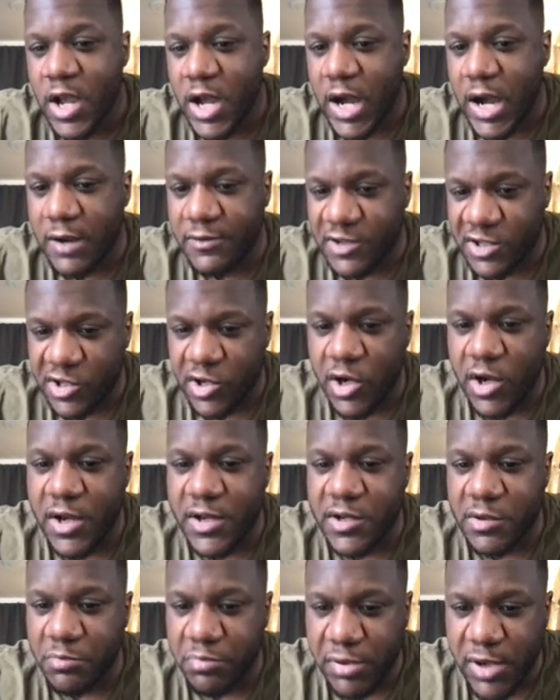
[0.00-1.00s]
I've started
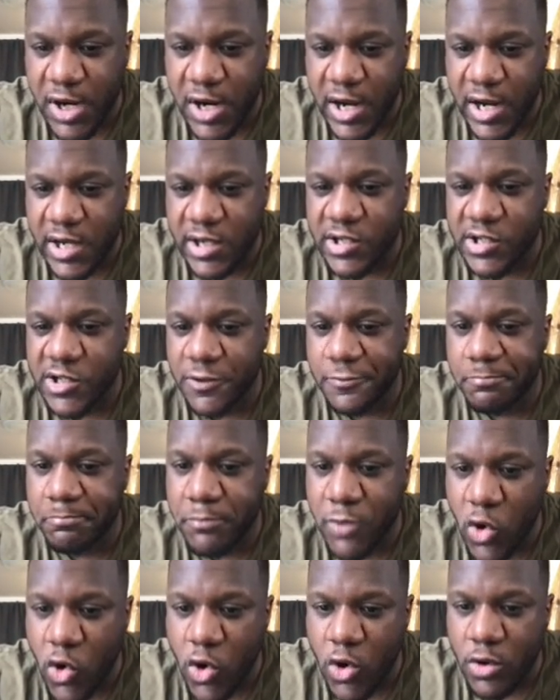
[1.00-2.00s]
to buy some
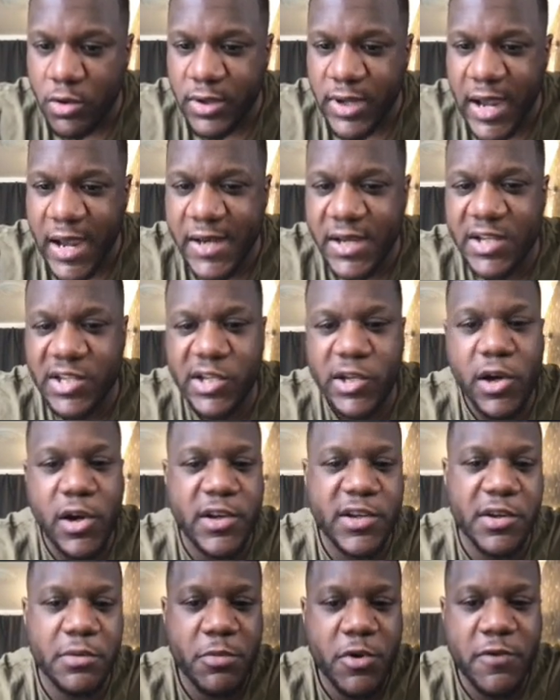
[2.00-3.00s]
more, and it's starting
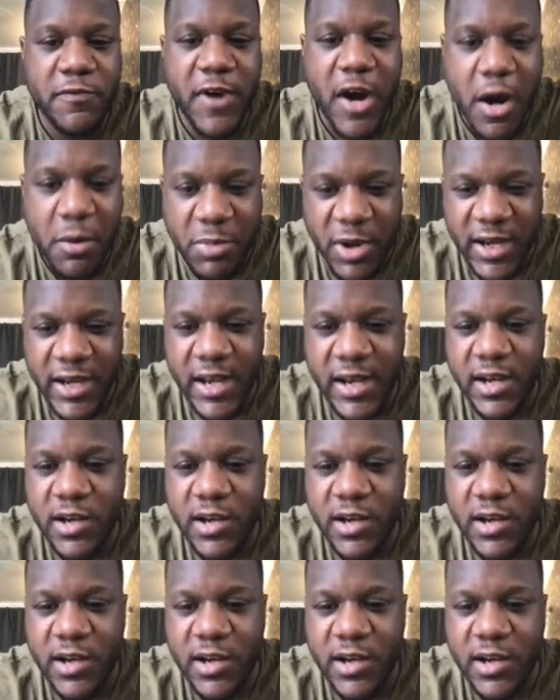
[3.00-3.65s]
to move up again.